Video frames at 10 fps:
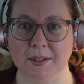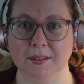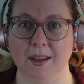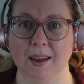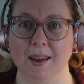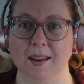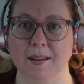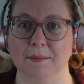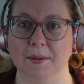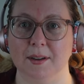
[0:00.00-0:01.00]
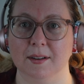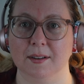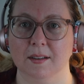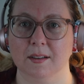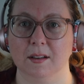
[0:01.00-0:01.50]
escape.
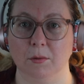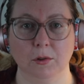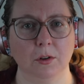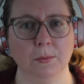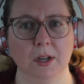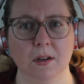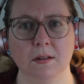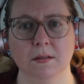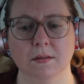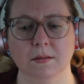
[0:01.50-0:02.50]
I'm assuming.